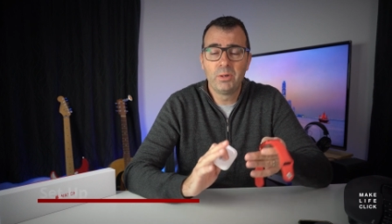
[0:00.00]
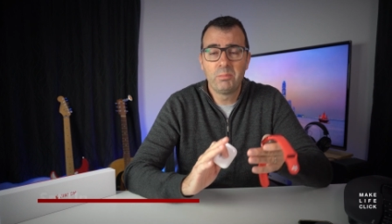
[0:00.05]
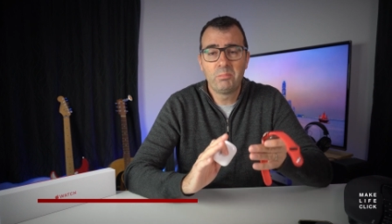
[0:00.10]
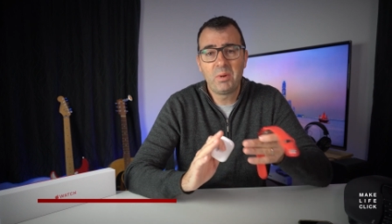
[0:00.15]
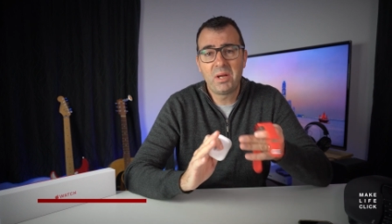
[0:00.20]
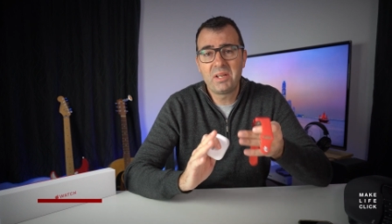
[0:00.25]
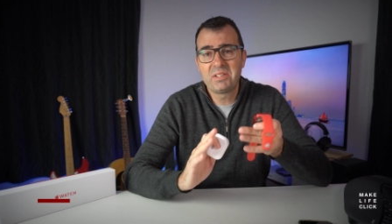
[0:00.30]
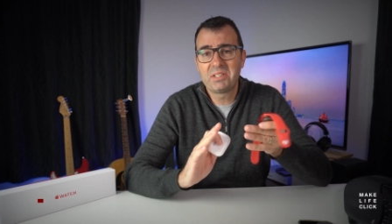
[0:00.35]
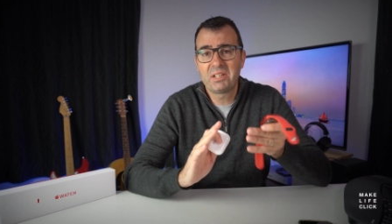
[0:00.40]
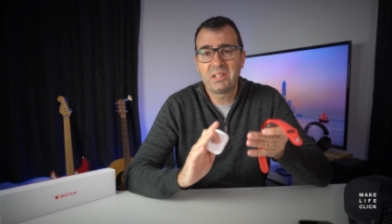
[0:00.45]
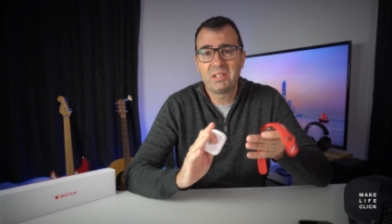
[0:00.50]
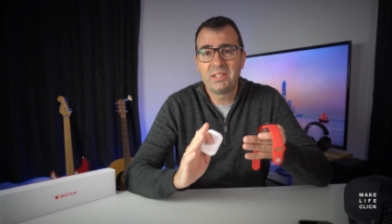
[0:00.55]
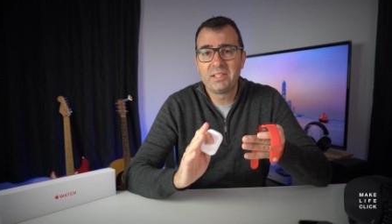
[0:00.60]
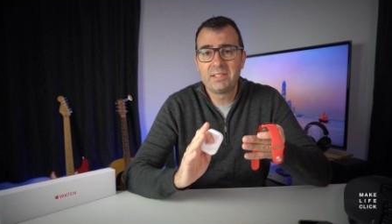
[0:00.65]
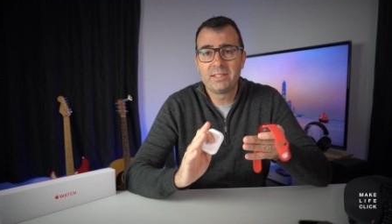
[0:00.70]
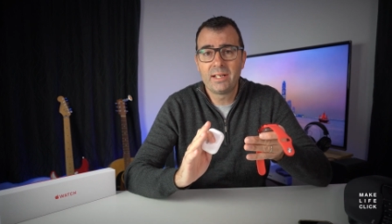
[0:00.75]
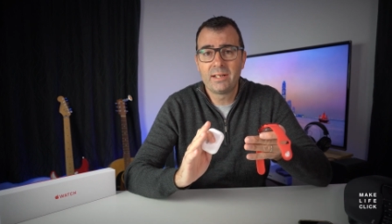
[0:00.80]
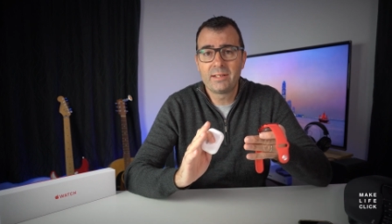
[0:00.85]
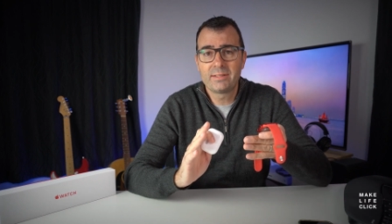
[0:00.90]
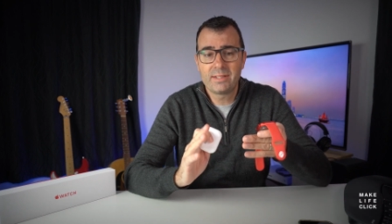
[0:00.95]
It basically
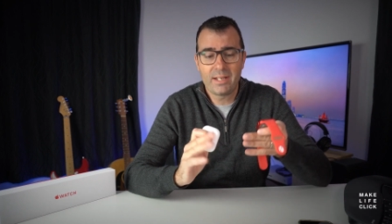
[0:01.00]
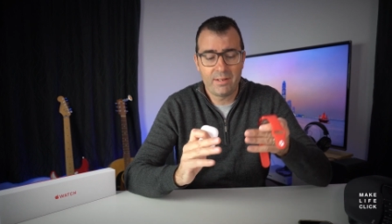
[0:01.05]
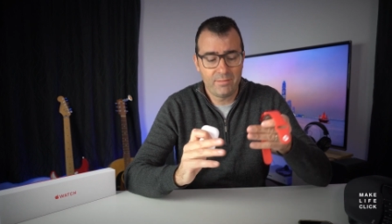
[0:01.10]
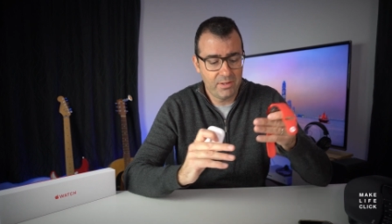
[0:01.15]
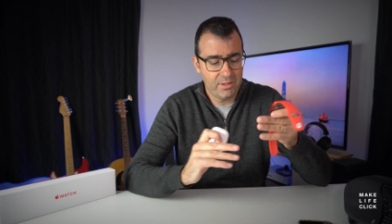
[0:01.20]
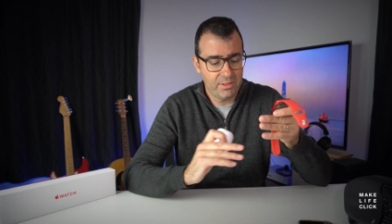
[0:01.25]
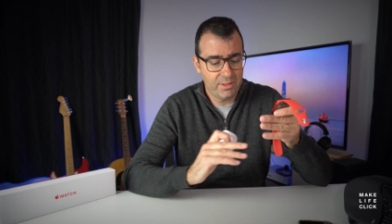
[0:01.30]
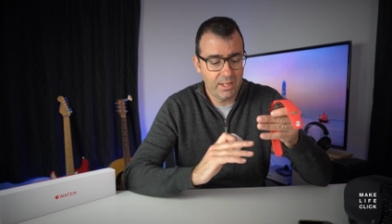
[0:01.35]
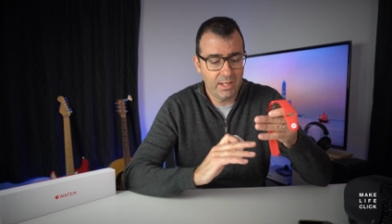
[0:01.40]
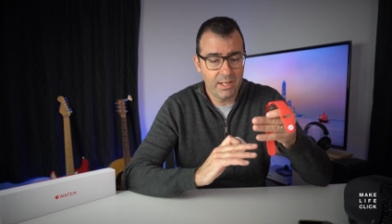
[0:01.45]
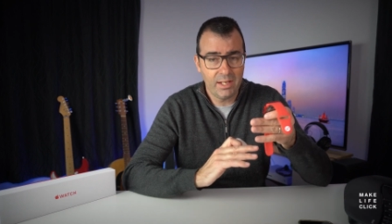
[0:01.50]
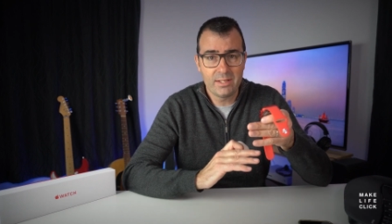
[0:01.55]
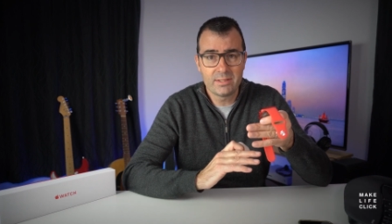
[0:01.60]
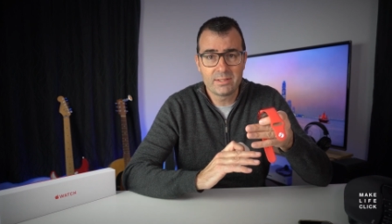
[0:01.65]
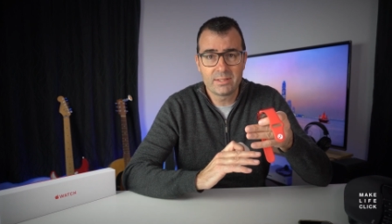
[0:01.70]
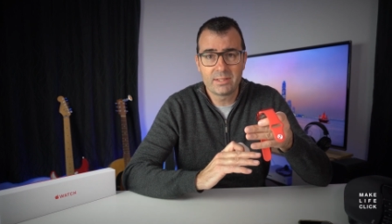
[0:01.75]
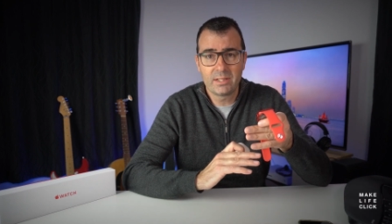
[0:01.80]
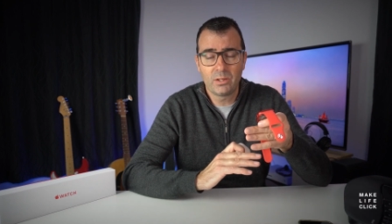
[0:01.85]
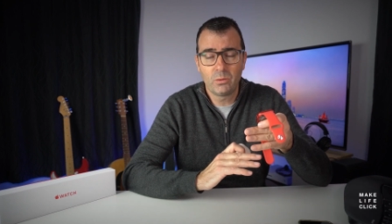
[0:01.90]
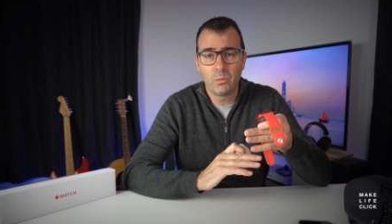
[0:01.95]
does everything
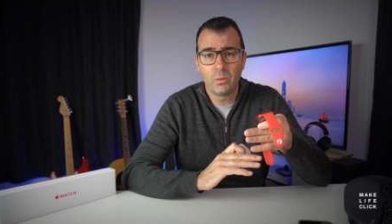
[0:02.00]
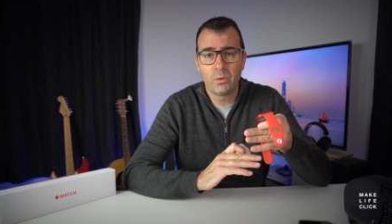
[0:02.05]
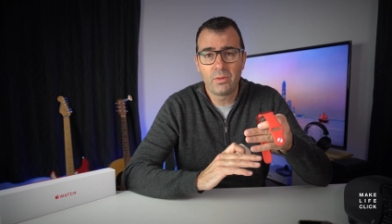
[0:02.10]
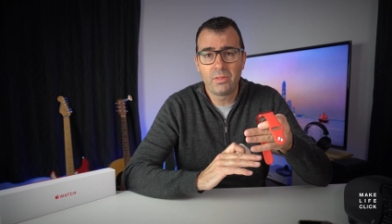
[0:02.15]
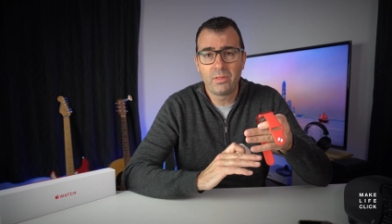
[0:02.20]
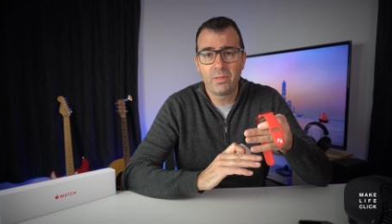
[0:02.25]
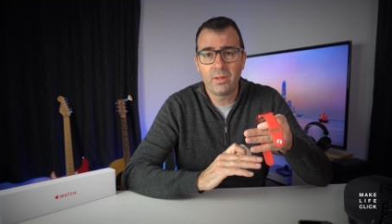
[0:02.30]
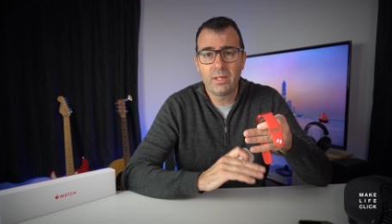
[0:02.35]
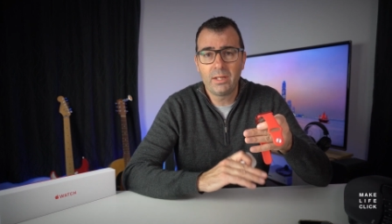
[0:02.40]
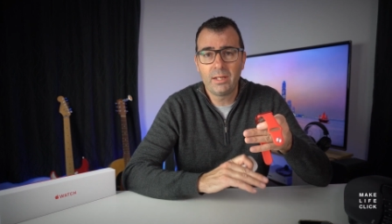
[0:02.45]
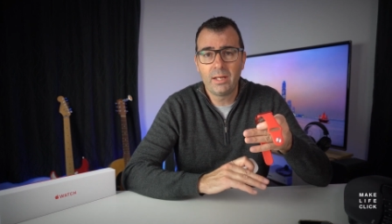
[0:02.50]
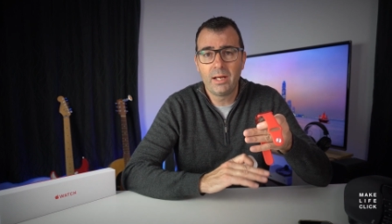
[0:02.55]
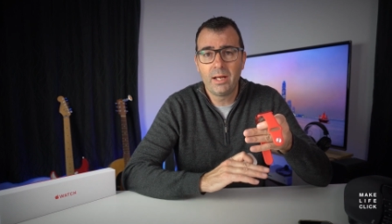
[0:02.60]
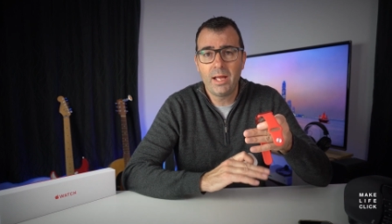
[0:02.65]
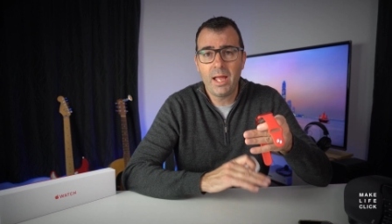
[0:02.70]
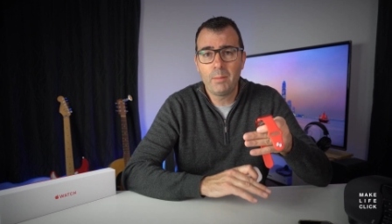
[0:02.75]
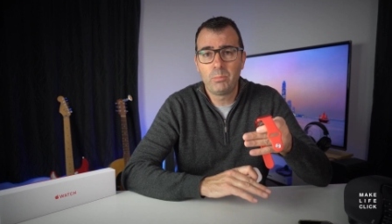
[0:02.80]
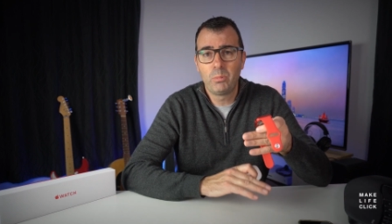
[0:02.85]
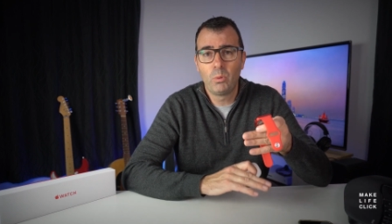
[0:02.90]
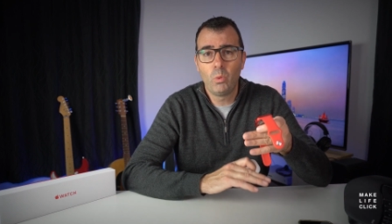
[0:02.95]
in sync with the
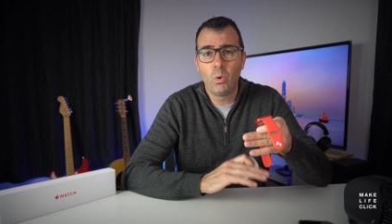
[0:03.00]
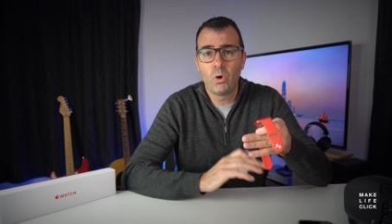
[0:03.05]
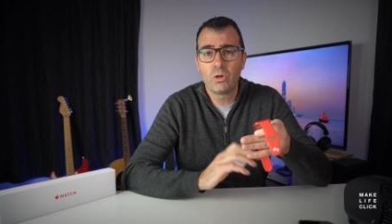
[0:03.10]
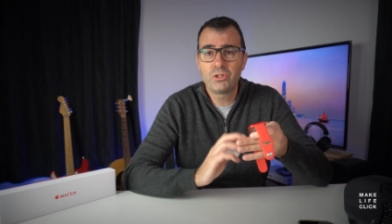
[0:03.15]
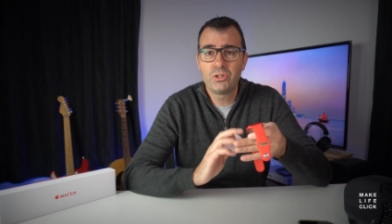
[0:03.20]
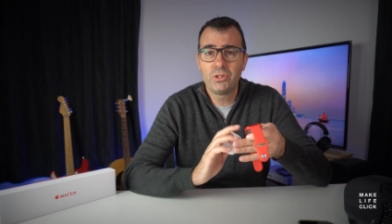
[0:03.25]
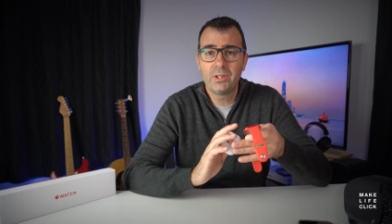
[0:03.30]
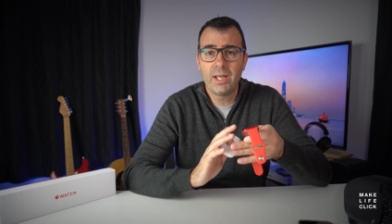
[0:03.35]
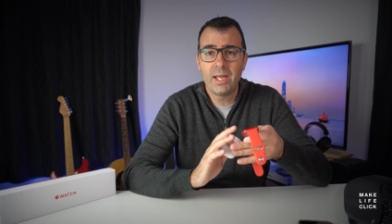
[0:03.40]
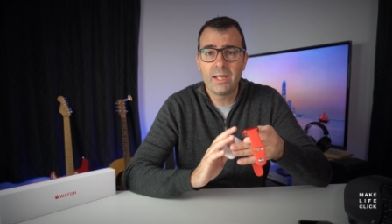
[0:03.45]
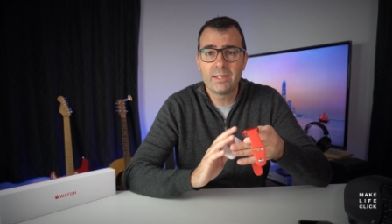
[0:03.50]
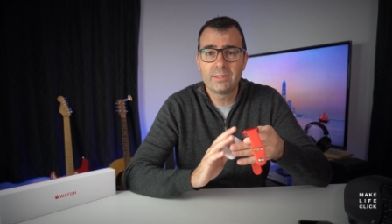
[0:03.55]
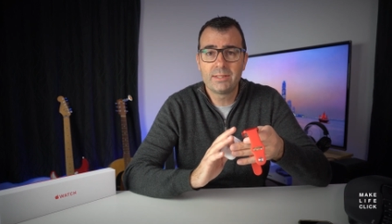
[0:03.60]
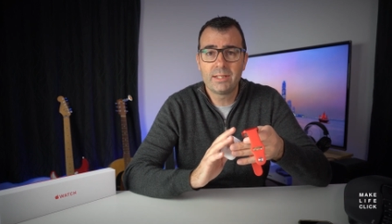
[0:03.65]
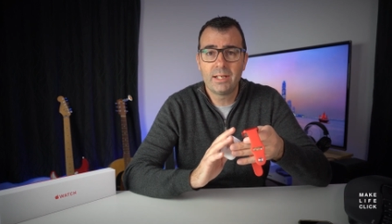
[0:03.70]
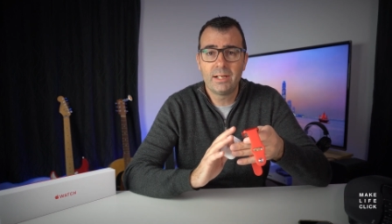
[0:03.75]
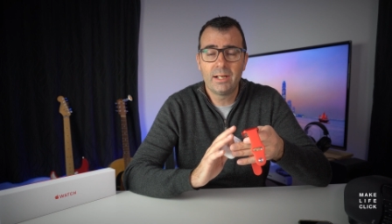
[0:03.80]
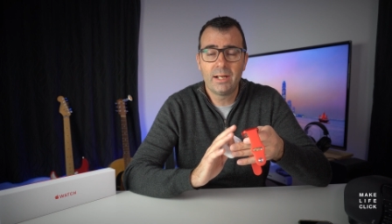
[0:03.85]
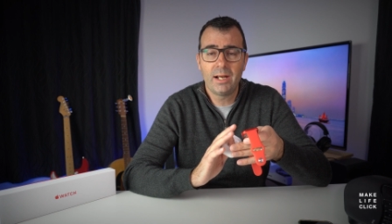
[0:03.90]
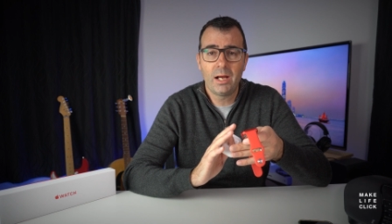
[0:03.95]
Apple Watch. You can
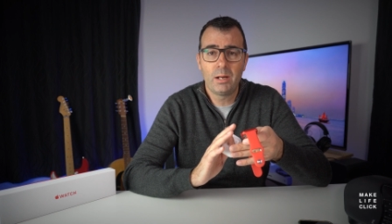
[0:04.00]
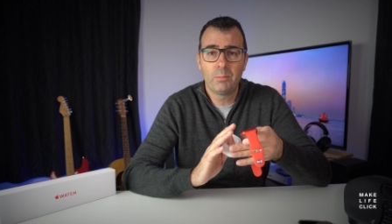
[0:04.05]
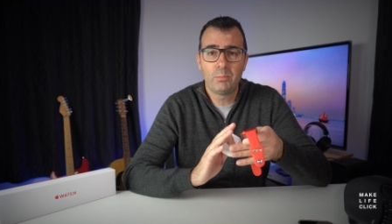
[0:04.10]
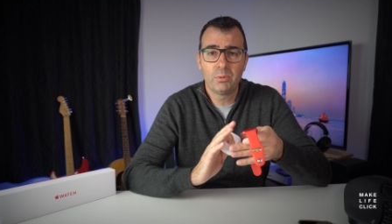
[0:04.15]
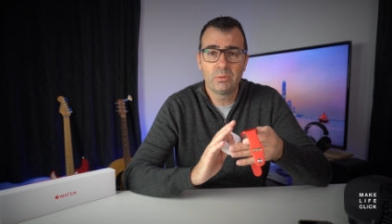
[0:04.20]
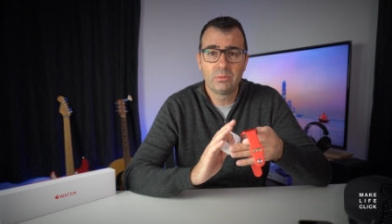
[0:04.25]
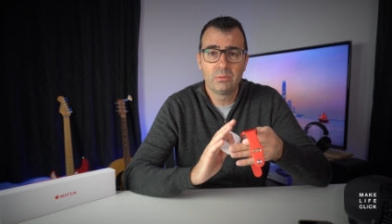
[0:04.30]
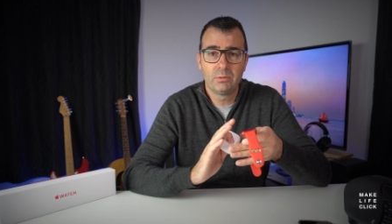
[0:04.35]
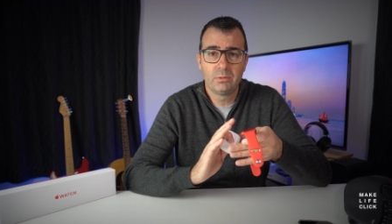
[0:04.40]
set it up